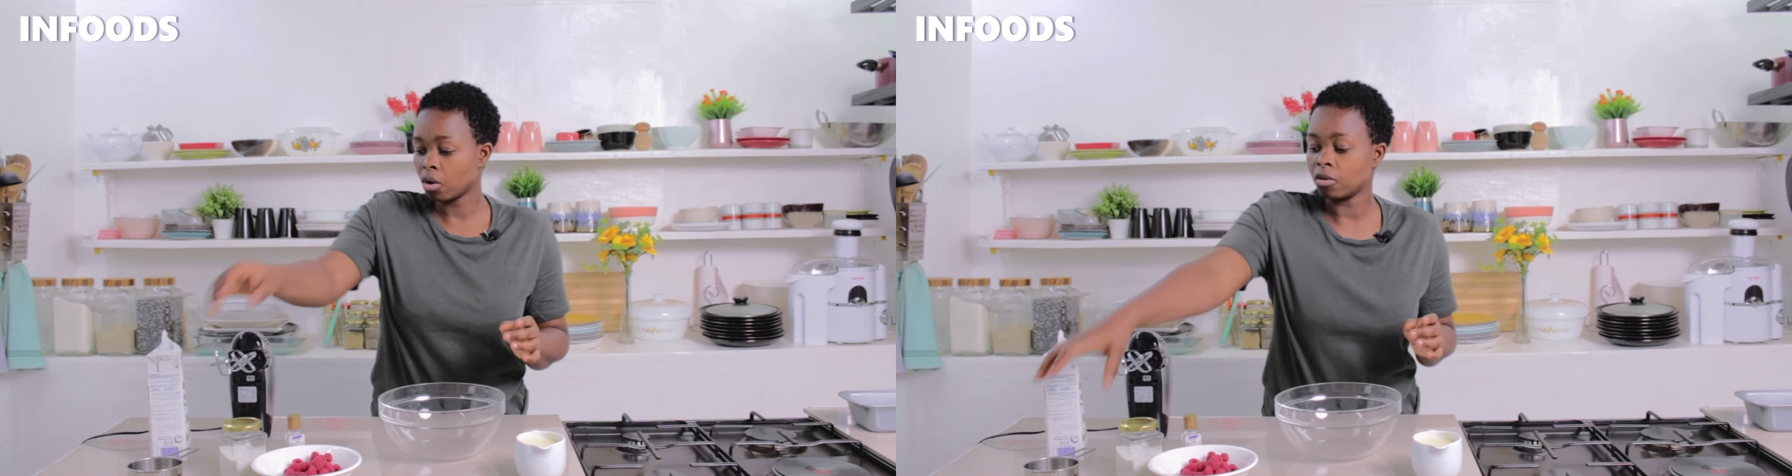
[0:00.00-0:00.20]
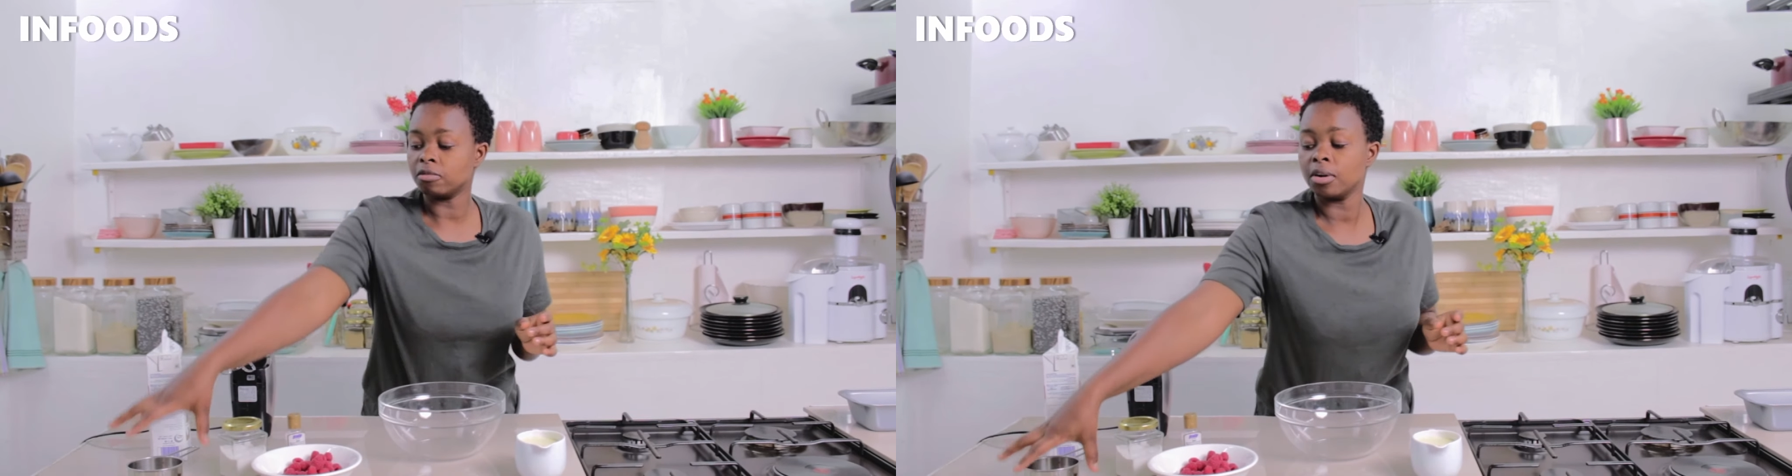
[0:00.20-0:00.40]

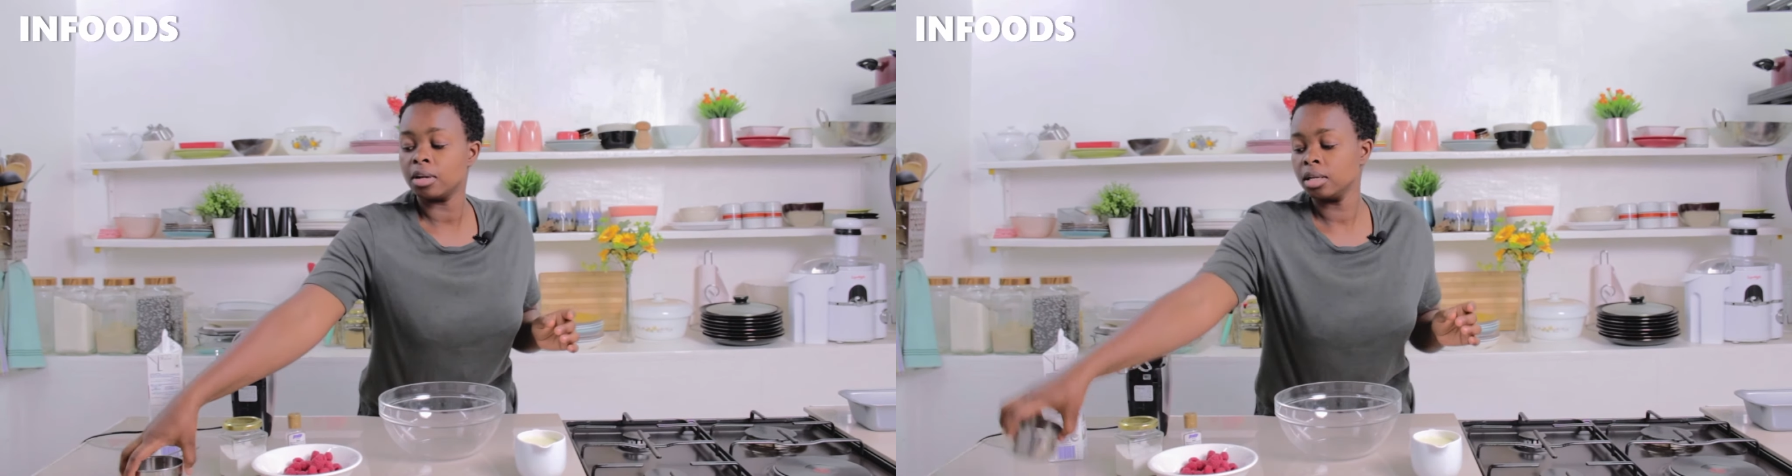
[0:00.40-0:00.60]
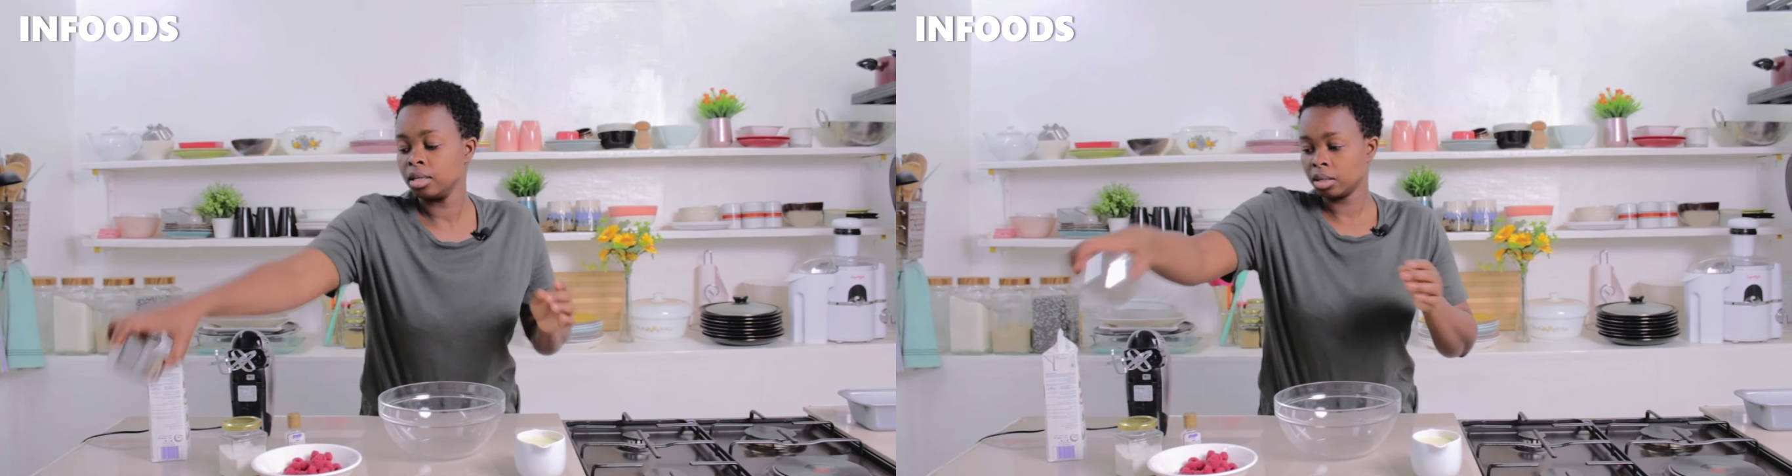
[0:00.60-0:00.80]
of
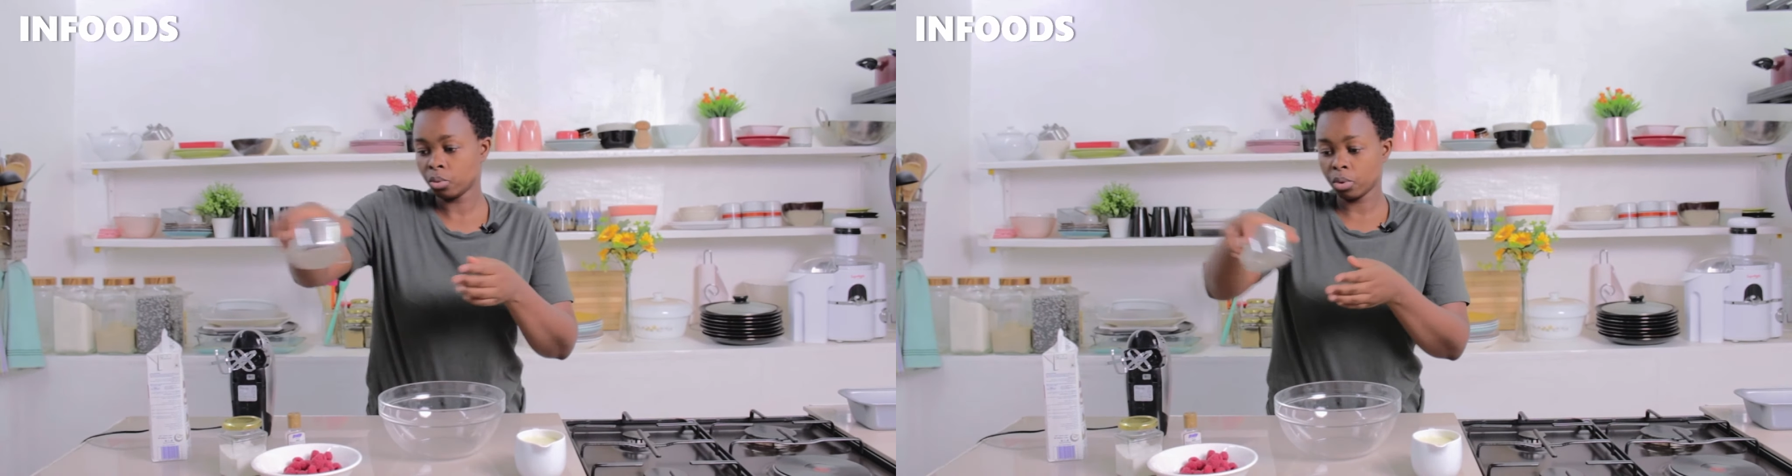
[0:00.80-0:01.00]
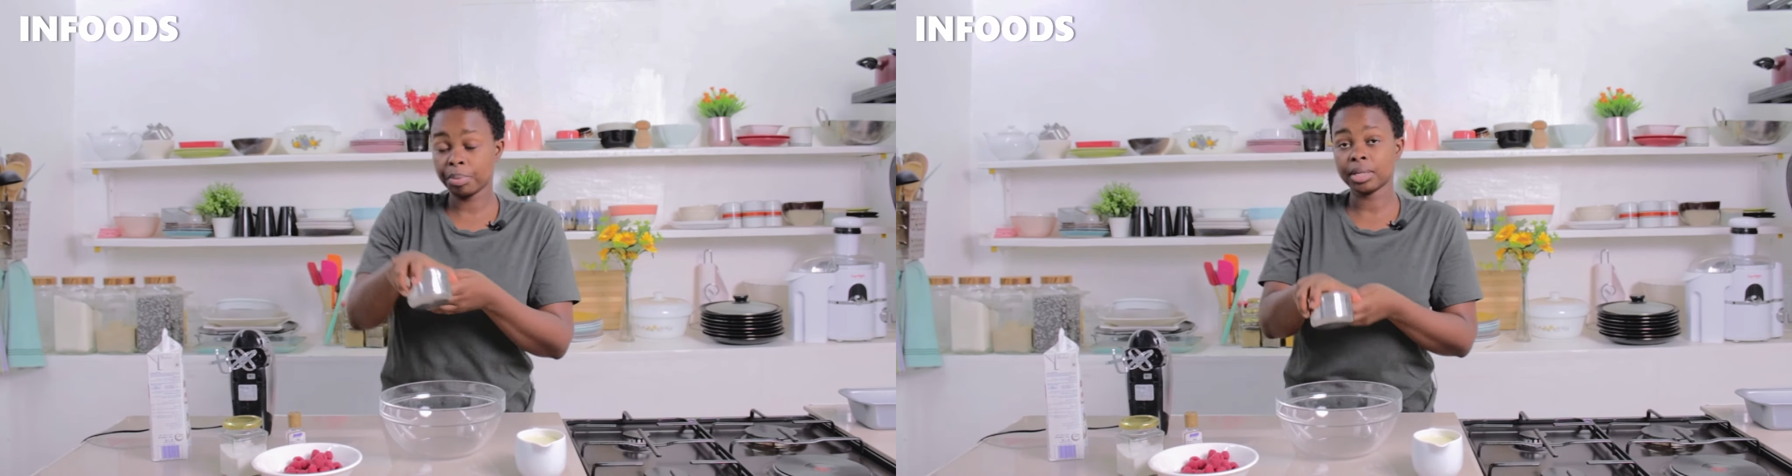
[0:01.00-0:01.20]

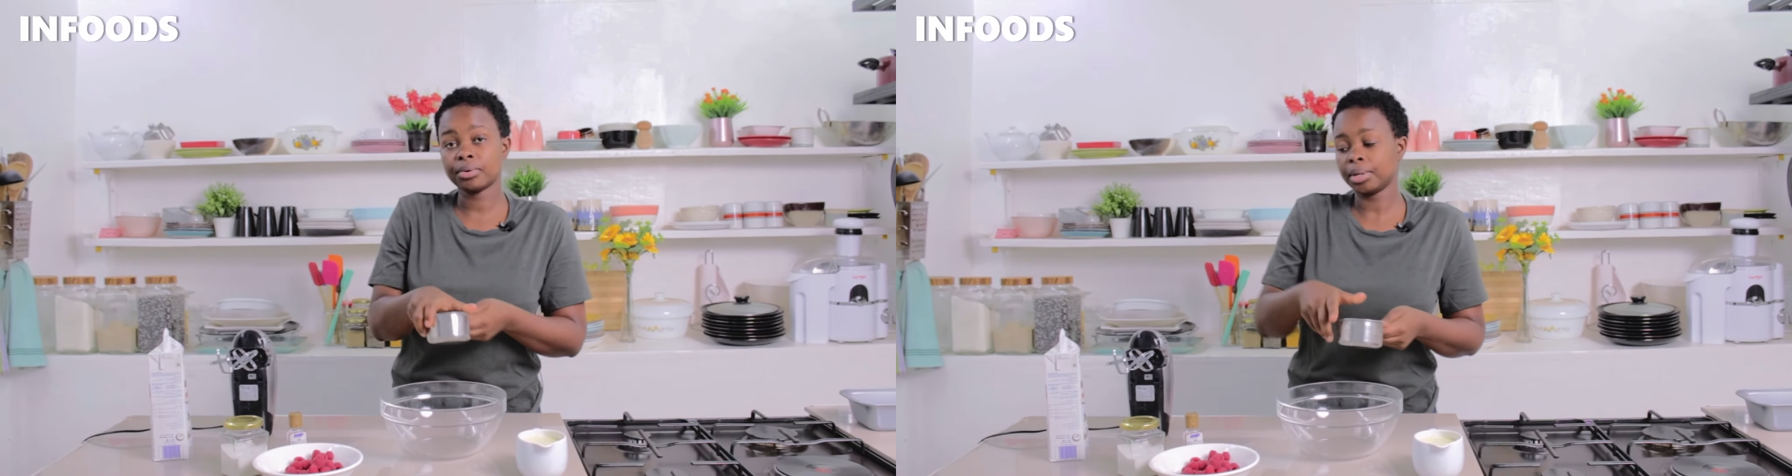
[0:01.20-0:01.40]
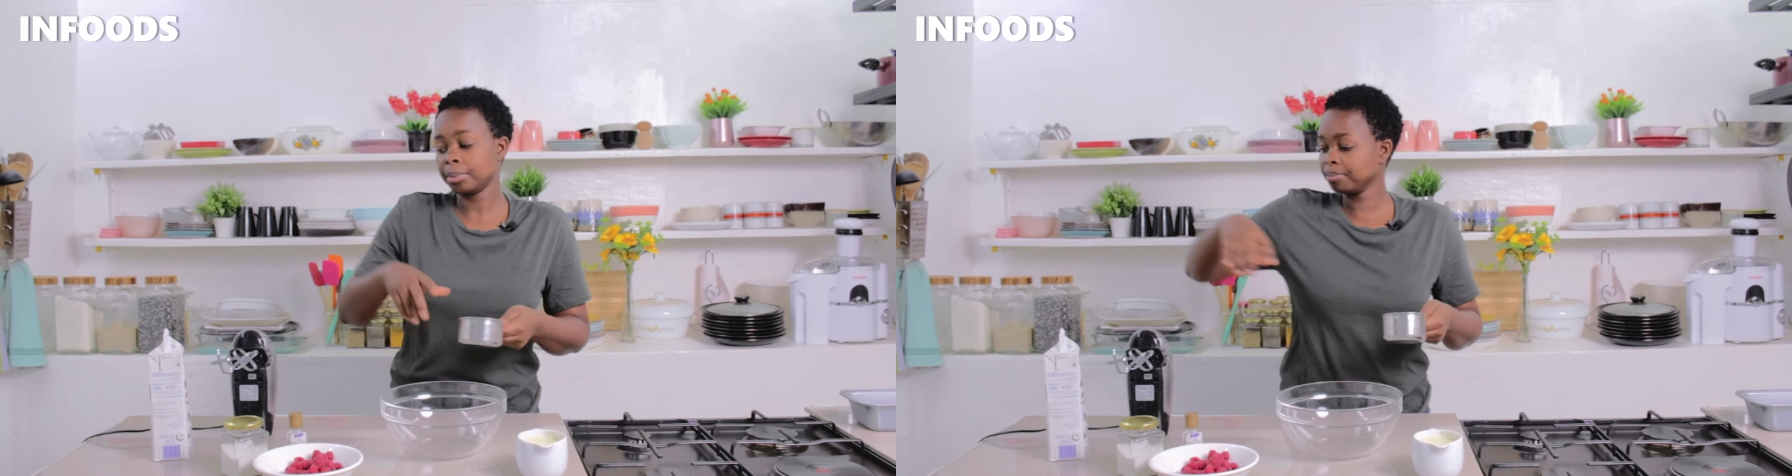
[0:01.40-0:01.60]
whipping
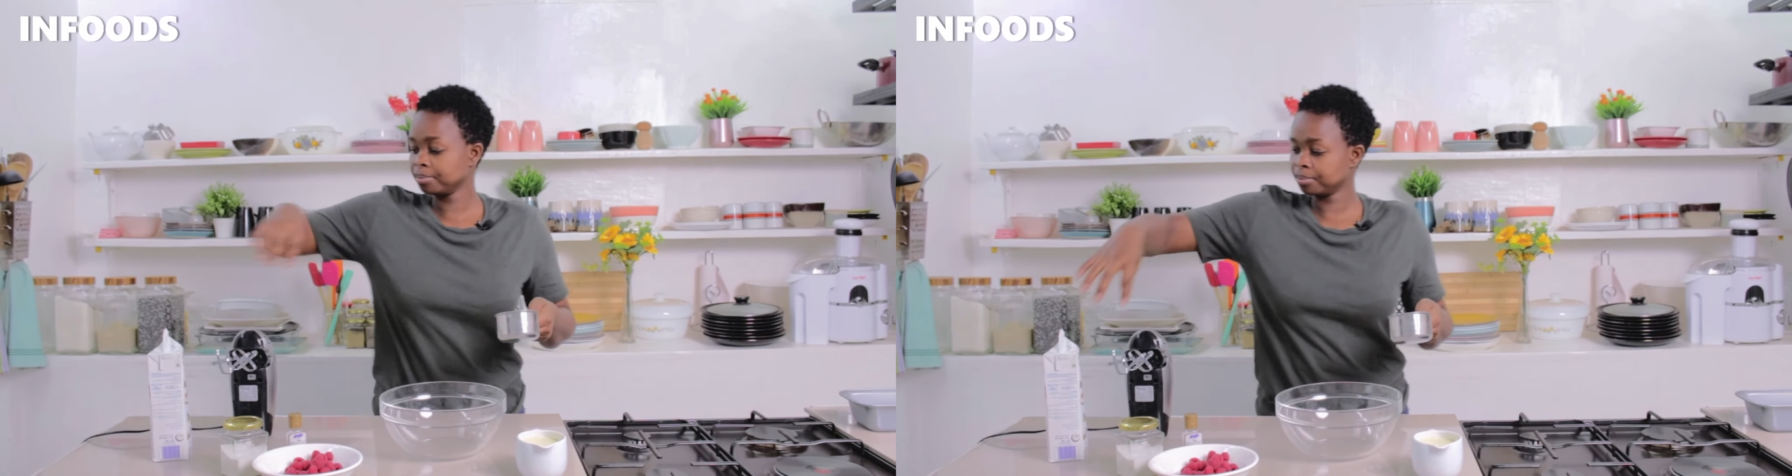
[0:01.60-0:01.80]
cream.